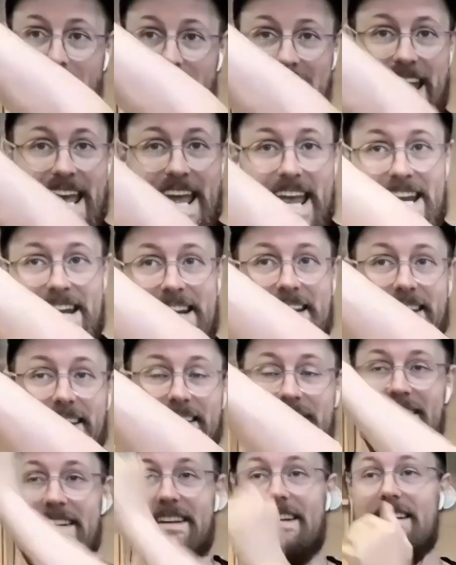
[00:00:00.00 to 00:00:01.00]
kink
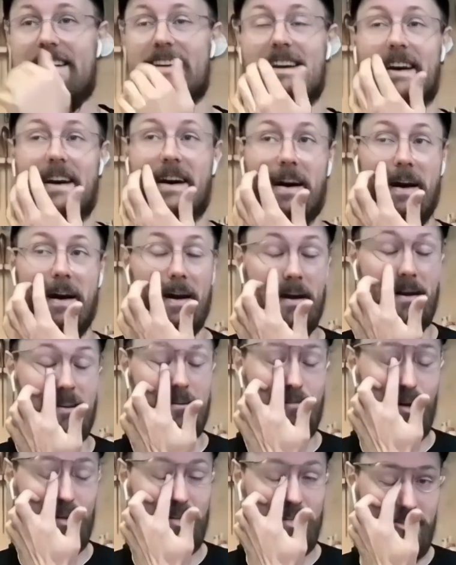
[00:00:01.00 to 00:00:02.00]
at the
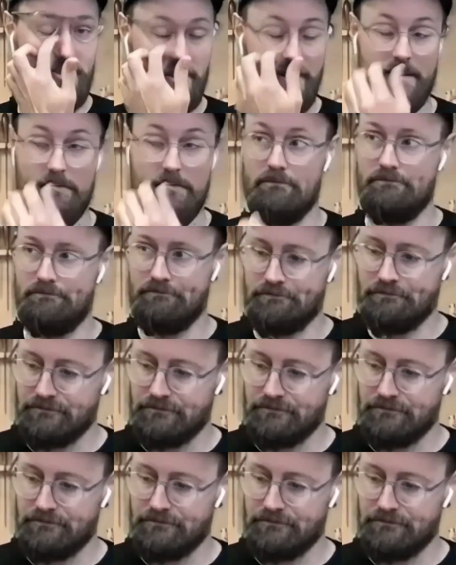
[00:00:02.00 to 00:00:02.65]
body joint.